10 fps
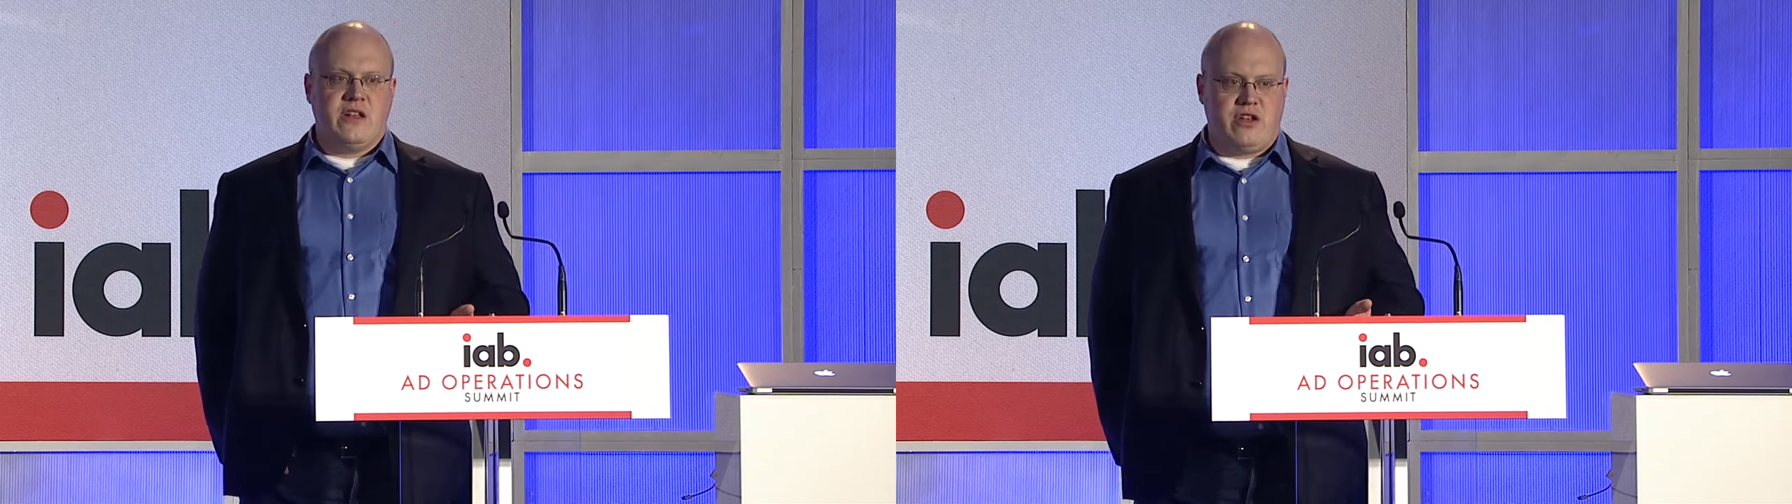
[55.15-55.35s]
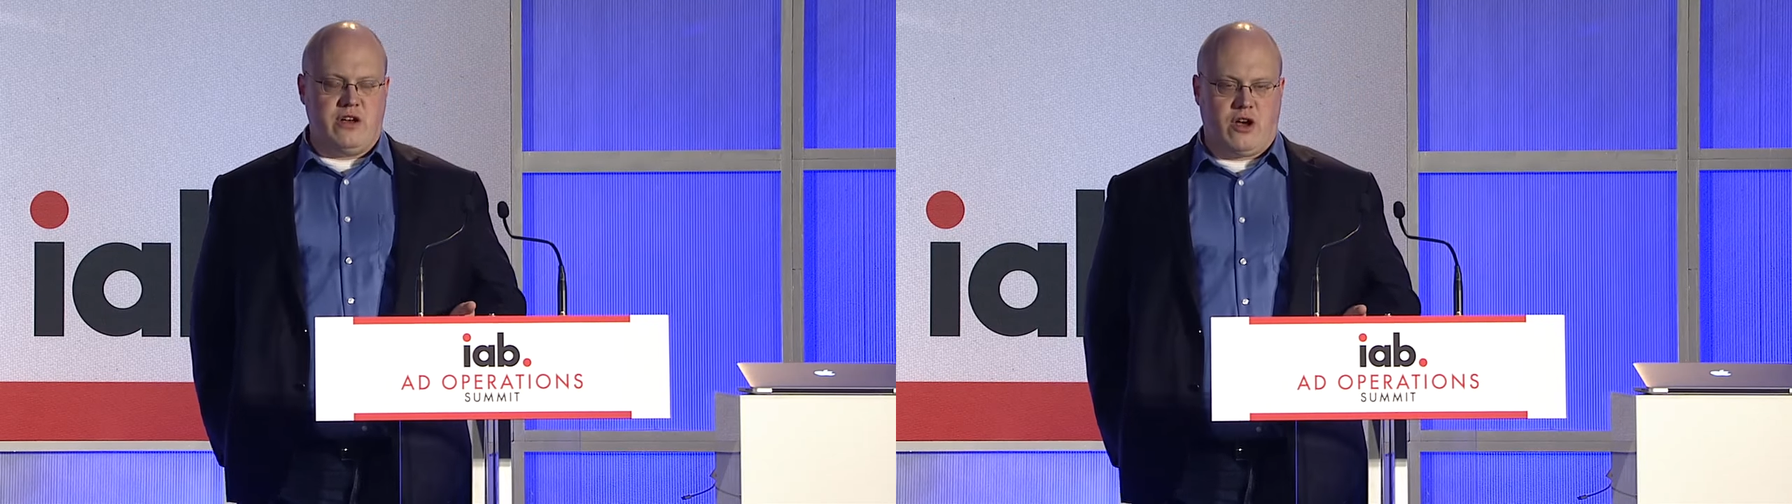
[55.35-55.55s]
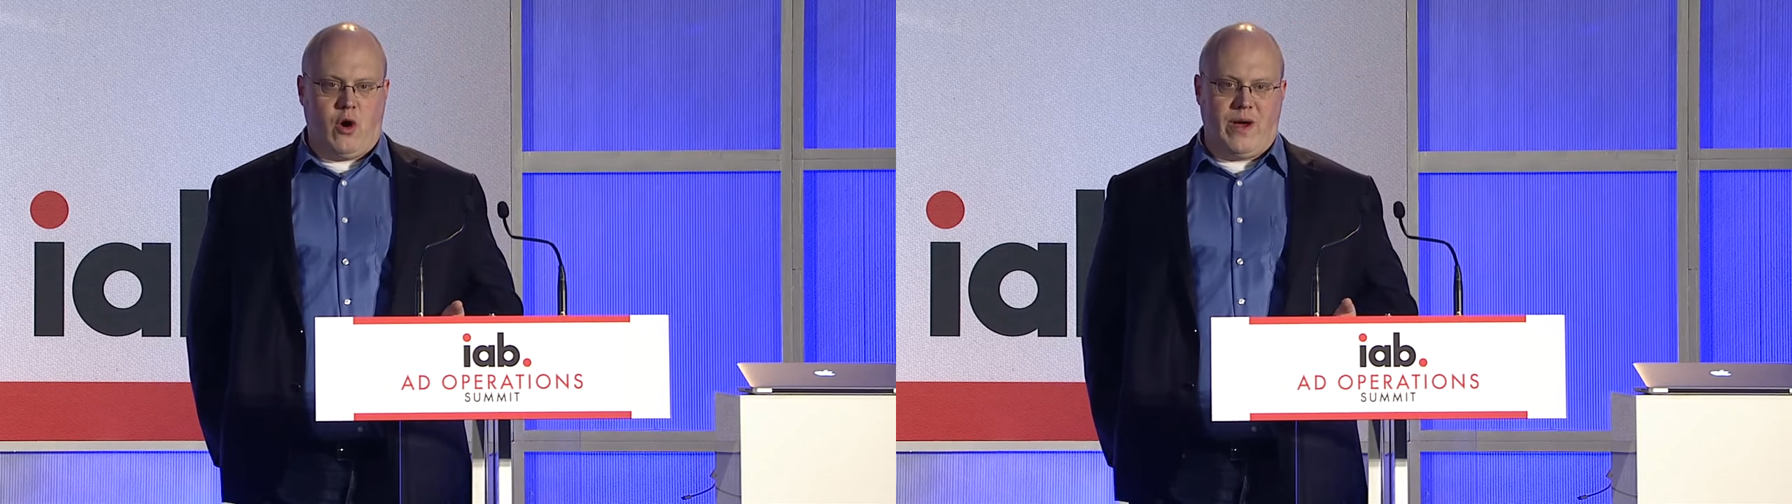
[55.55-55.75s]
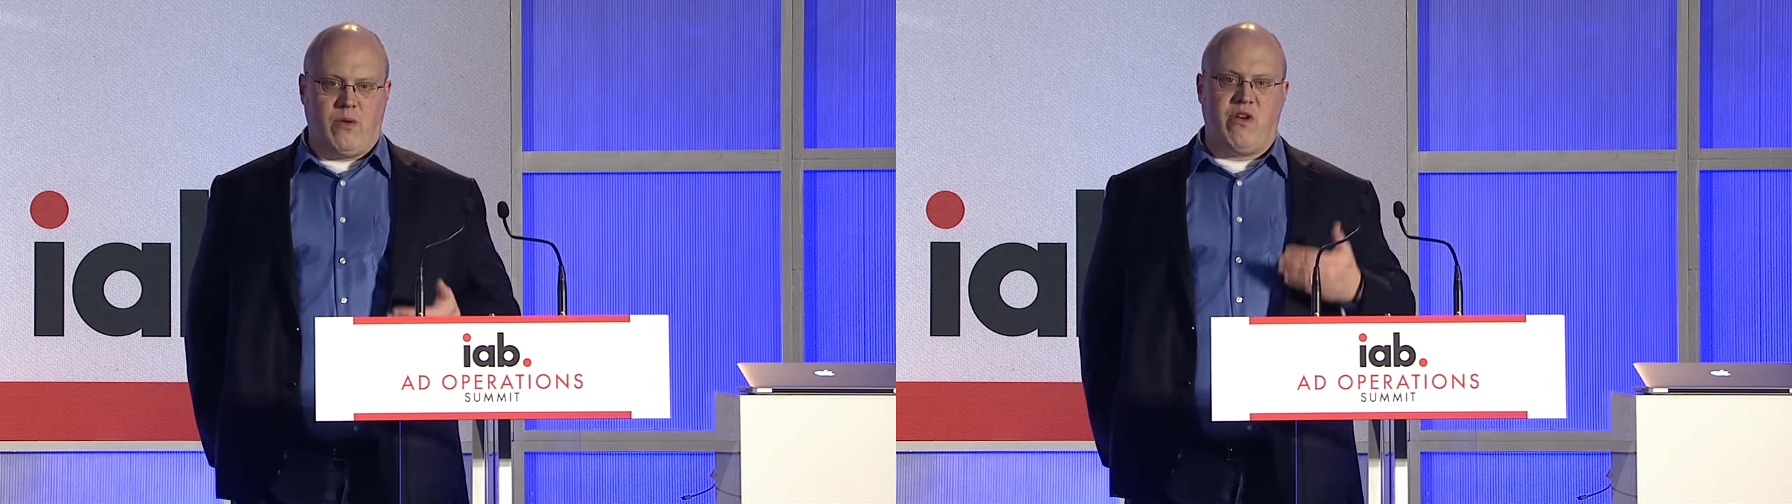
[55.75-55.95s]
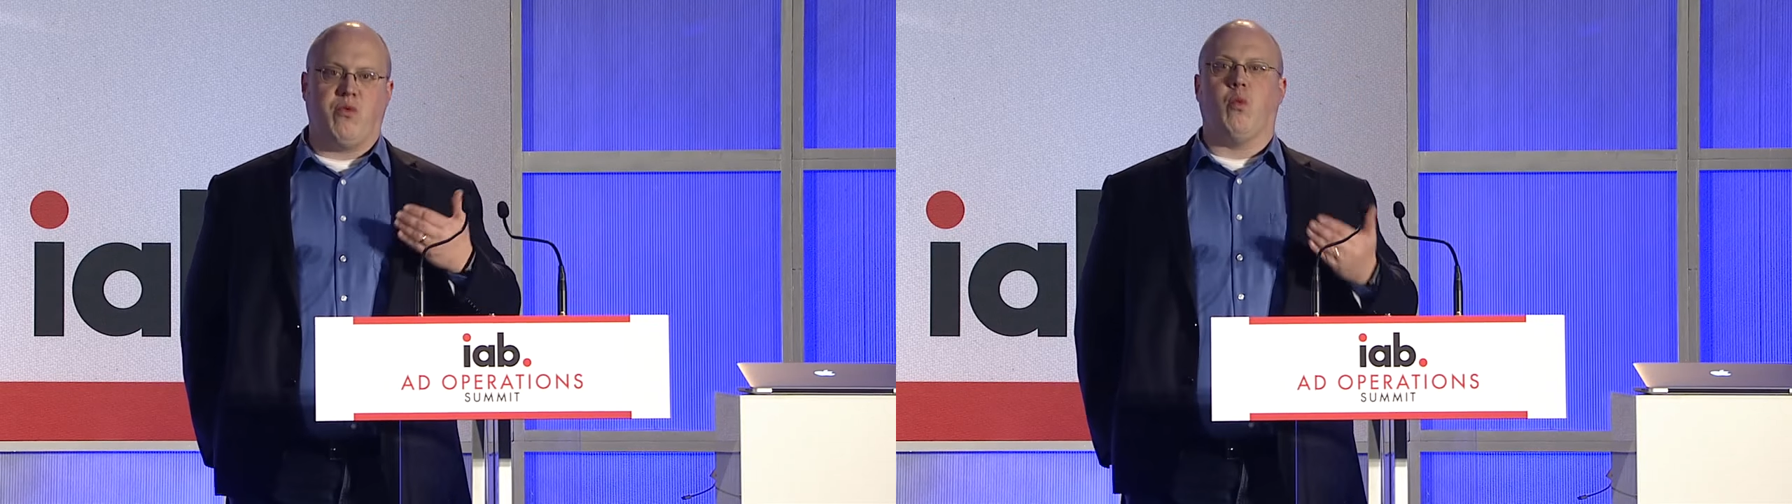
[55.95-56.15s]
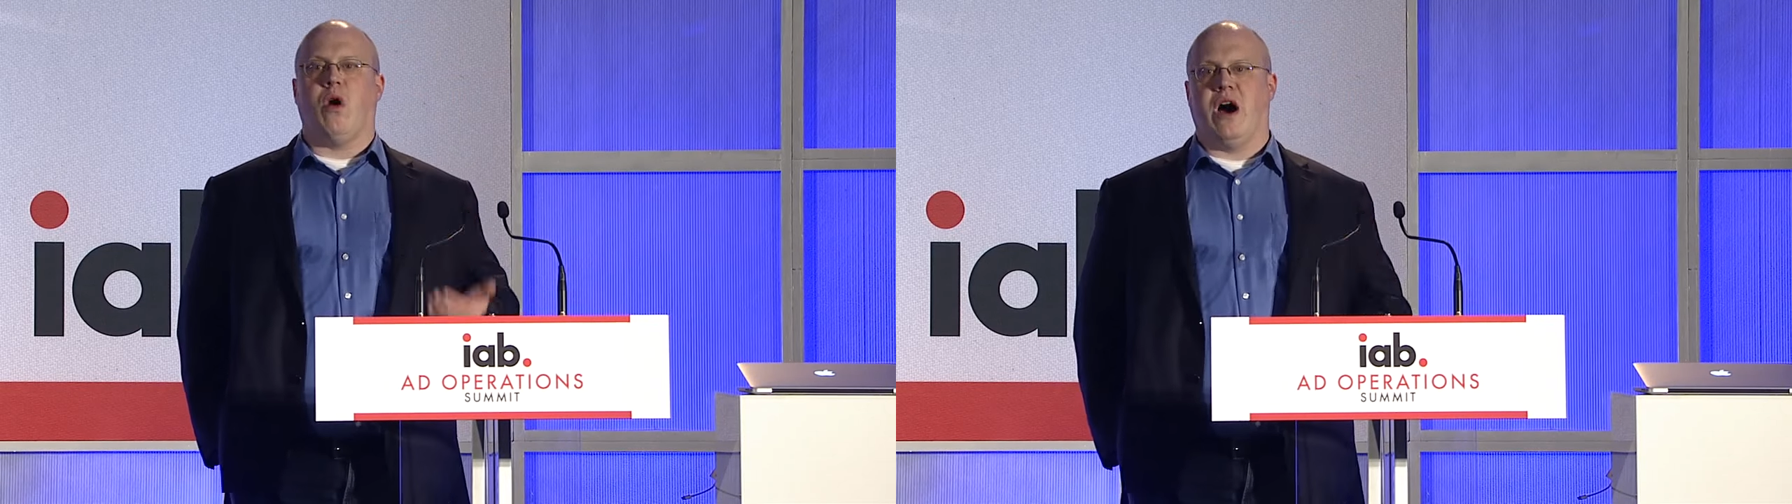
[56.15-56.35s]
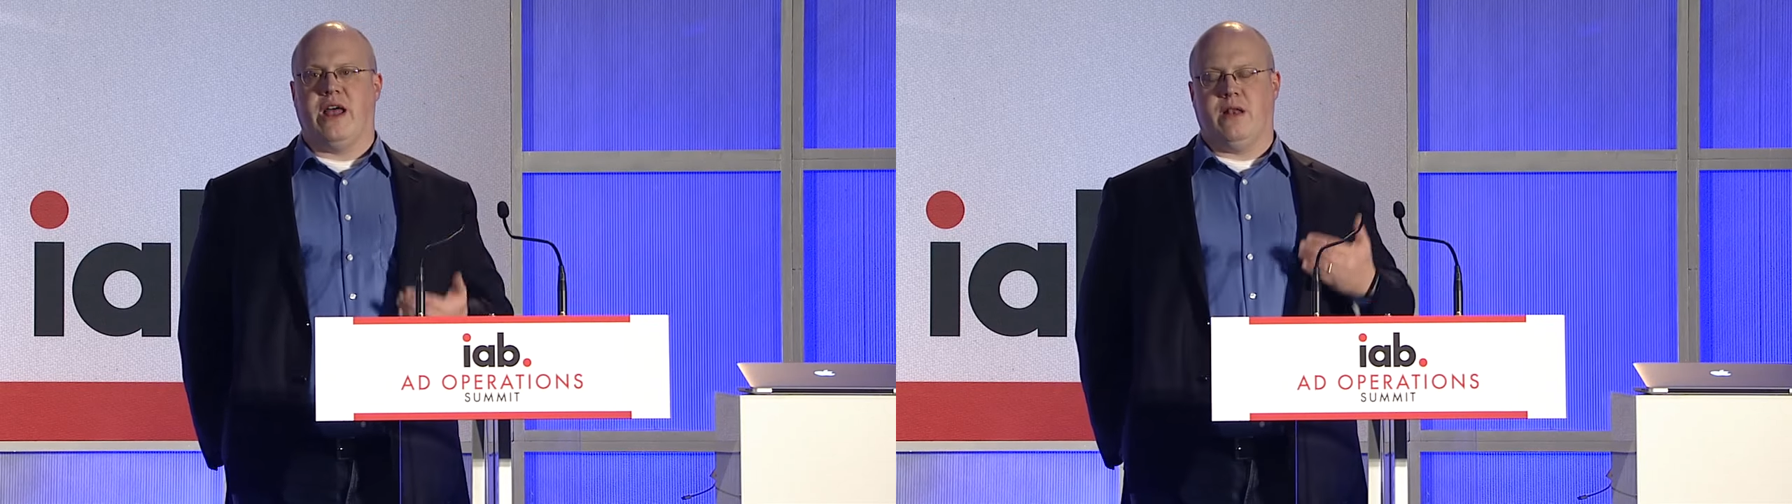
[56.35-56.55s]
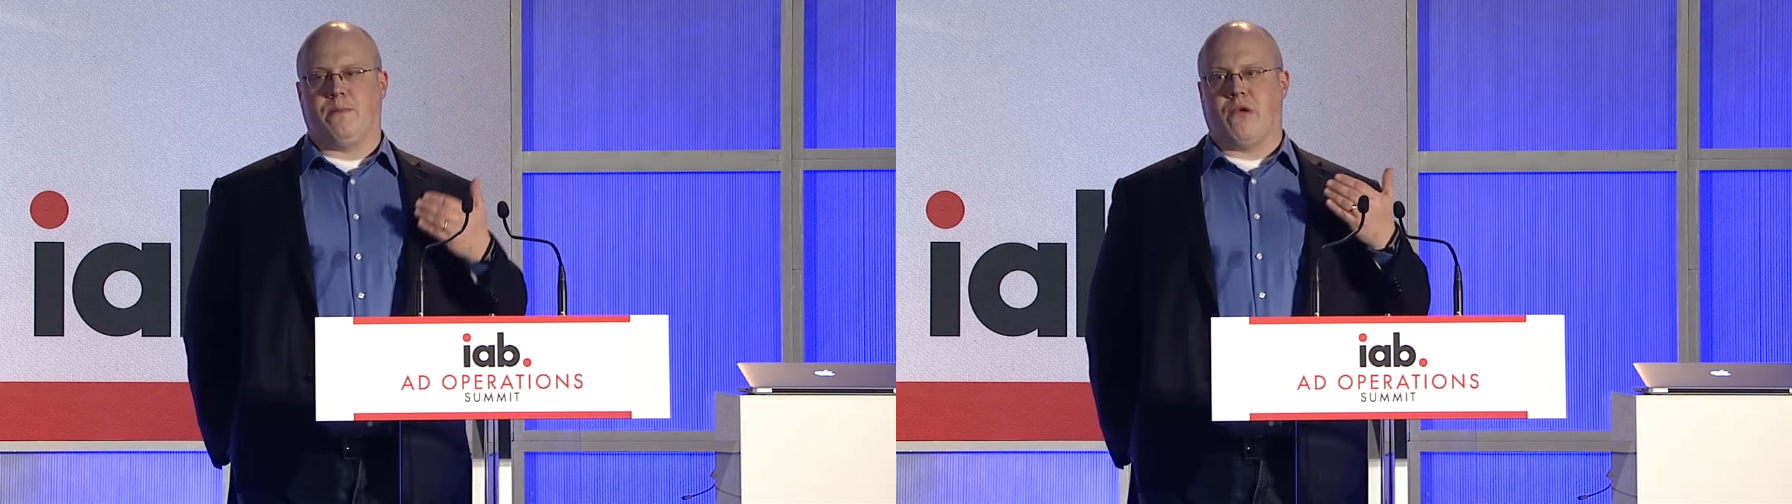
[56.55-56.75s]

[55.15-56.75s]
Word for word: to going with one